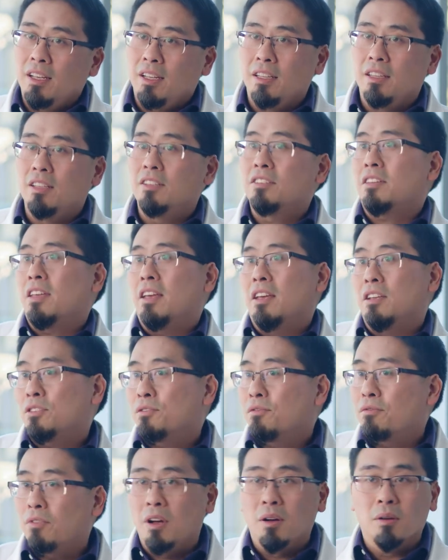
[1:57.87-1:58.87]
In this
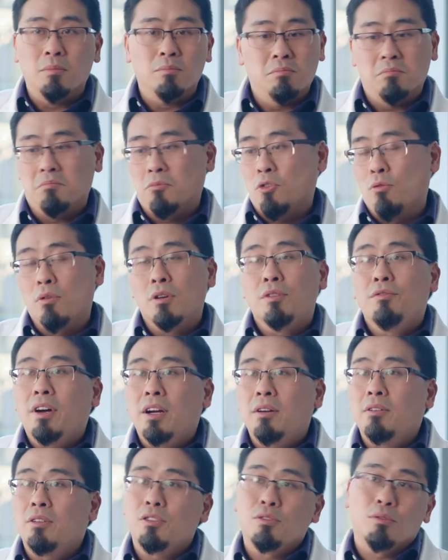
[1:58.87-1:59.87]
case, from
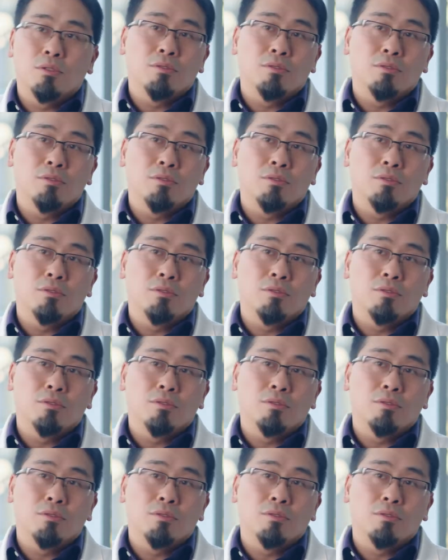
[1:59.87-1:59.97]
coronavirus